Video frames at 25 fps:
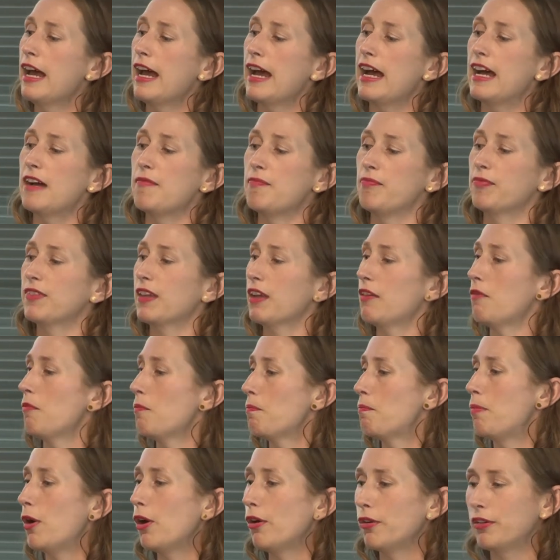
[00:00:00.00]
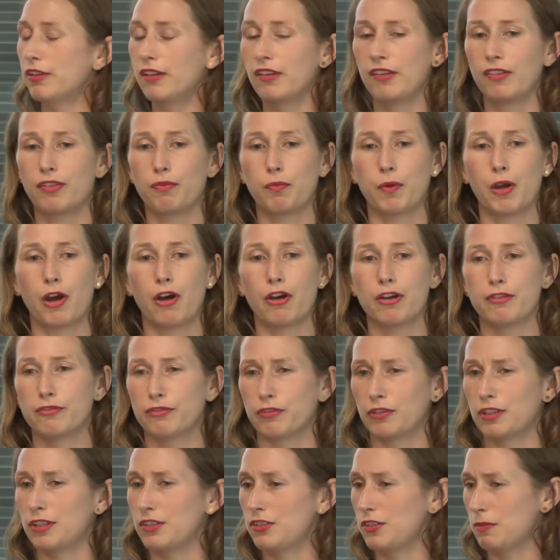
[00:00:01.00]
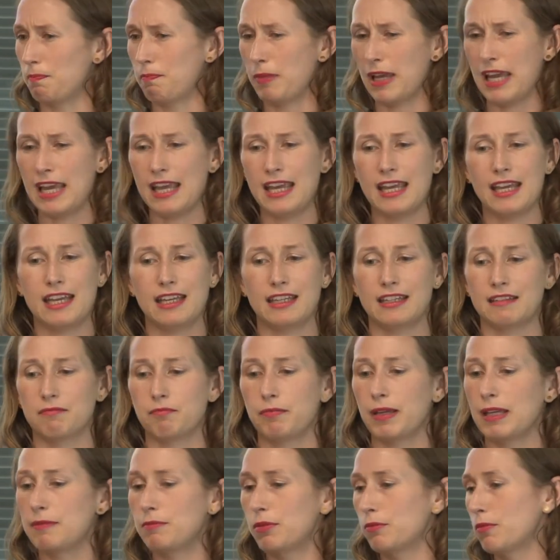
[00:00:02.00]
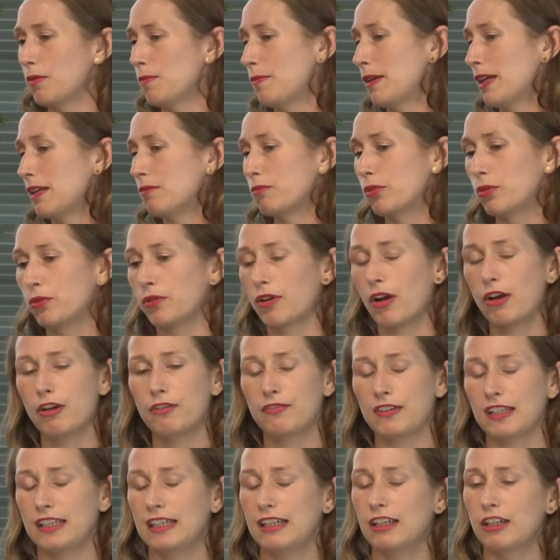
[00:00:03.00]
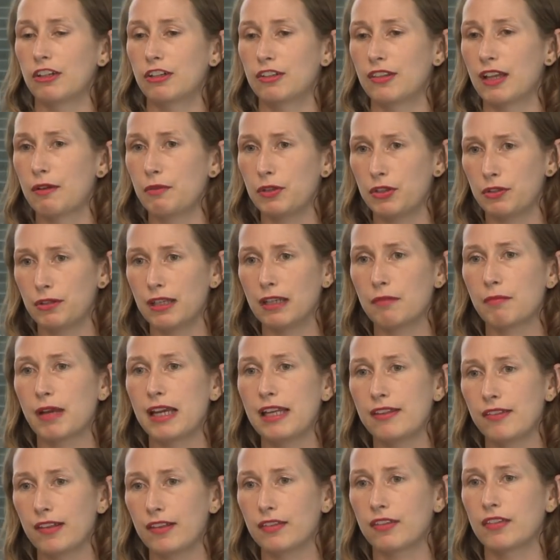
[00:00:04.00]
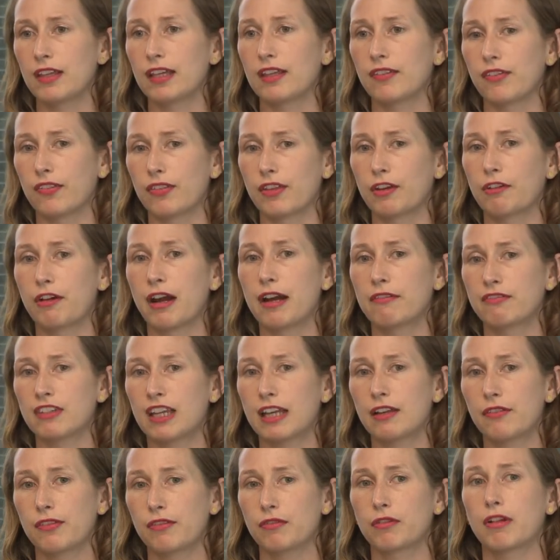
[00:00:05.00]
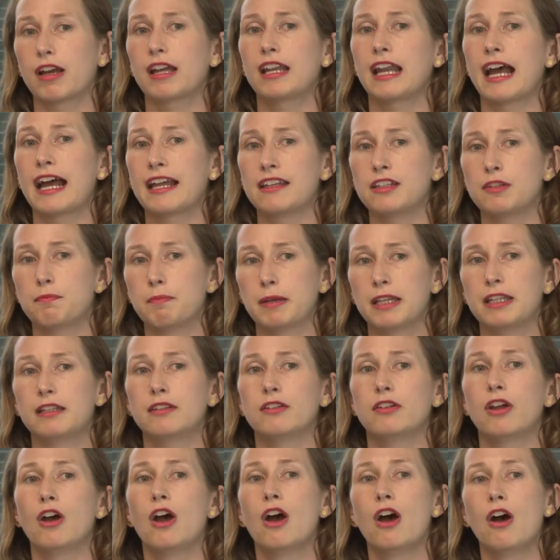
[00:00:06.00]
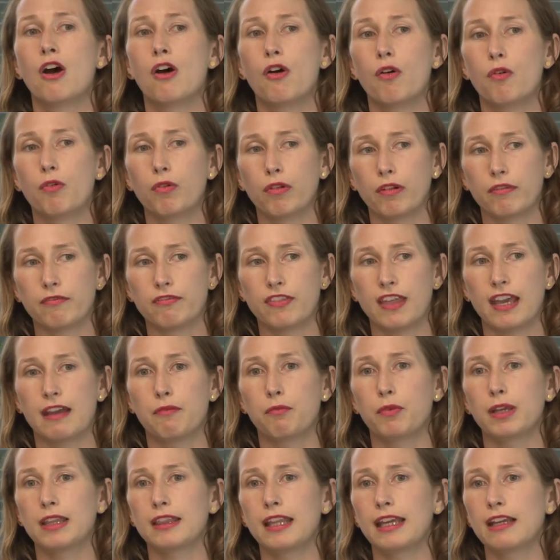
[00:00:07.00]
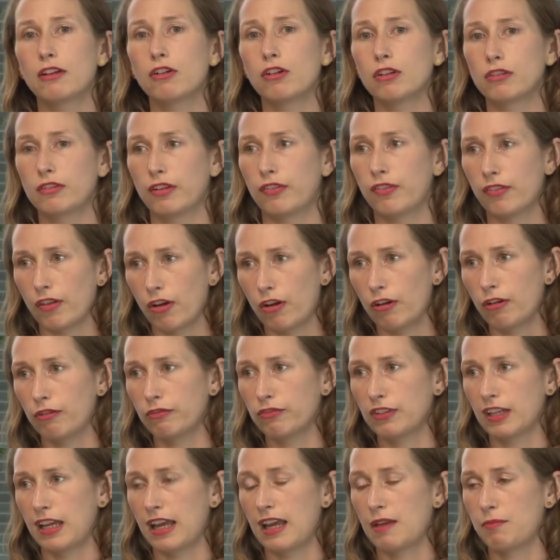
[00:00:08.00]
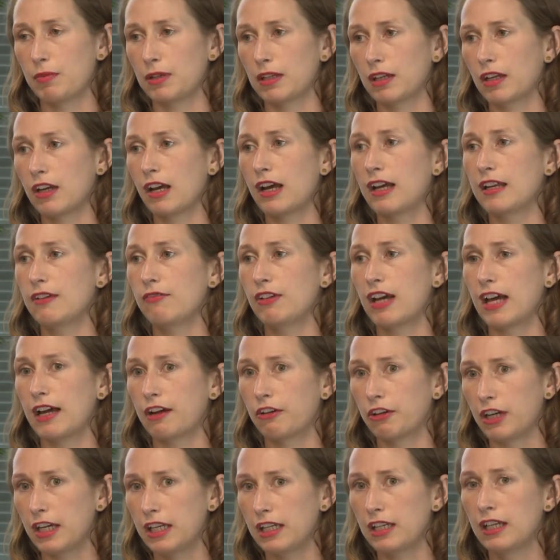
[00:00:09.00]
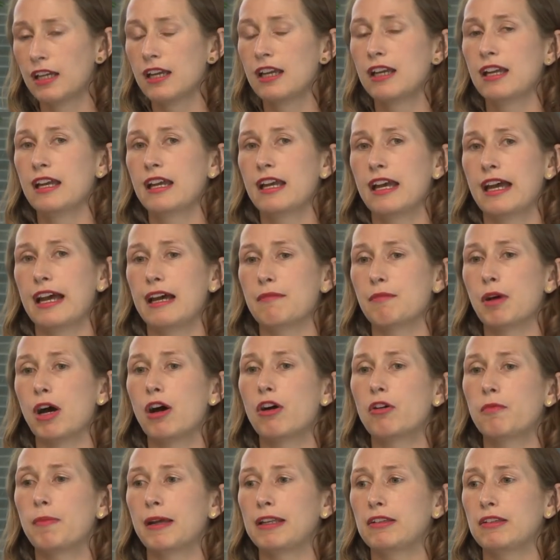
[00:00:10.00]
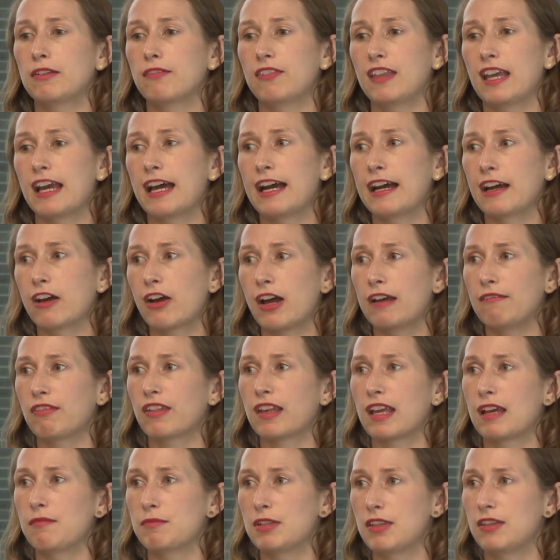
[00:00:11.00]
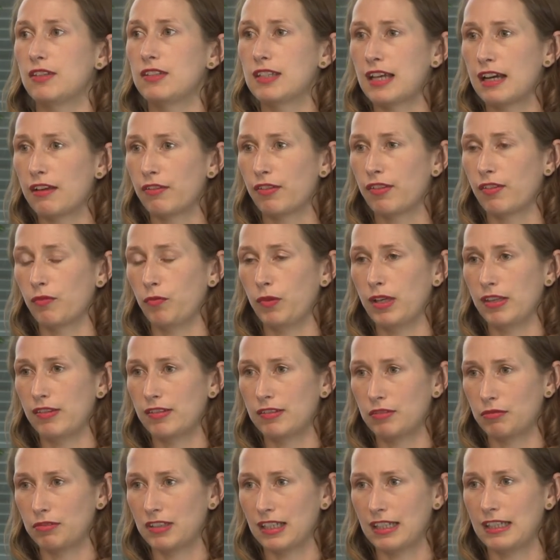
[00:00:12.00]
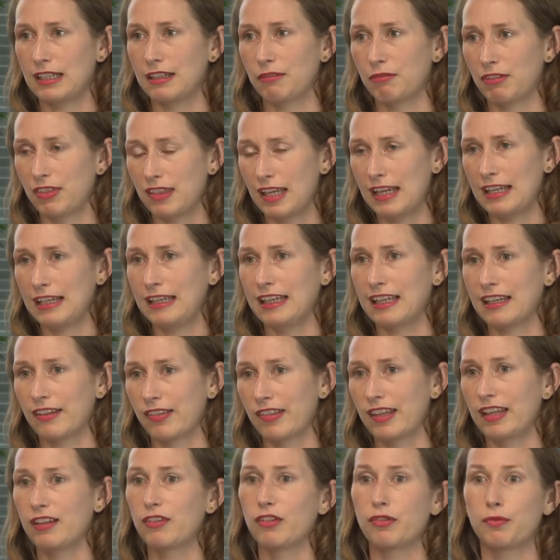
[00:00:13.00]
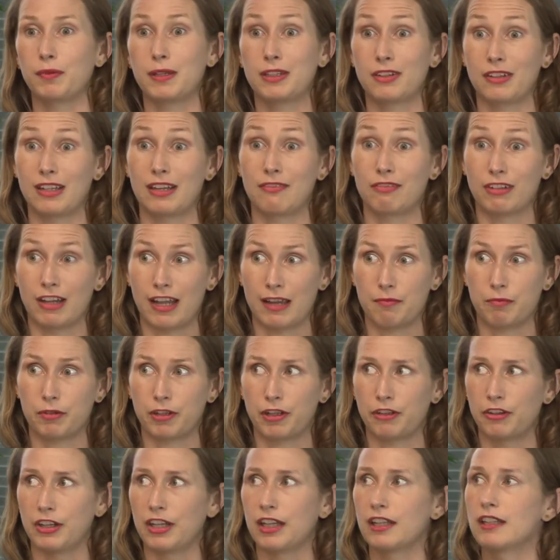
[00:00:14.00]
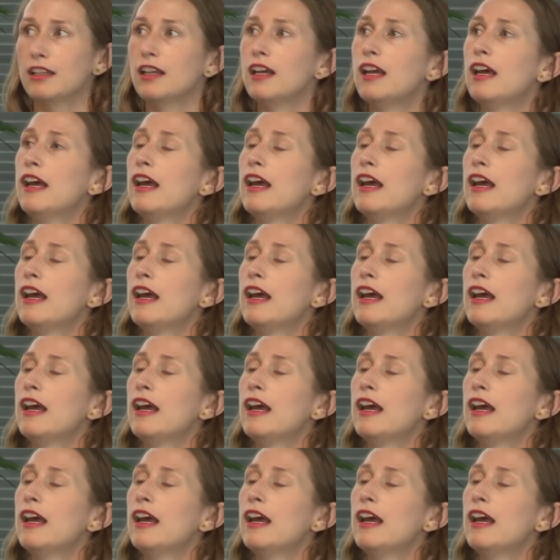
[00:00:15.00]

Um, potters were over in Japan and people were being brought over here and they were doing amazing things and the Craft Council kind of underpinned all of that. When they got dissolved, it happened in kind of a hurry. Um, a whole bunch of their archives came to the Dowse and we're still dealing with that legacy because we don't have a librarian.